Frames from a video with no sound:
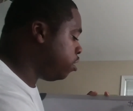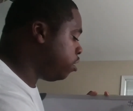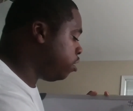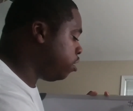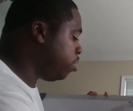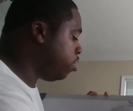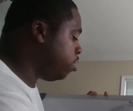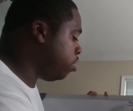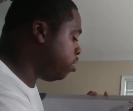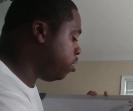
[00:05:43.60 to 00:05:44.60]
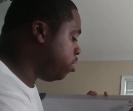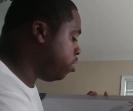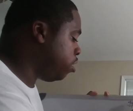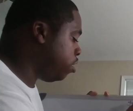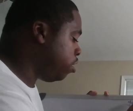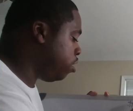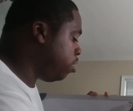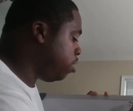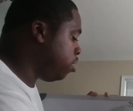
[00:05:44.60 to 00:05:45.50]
[no speech]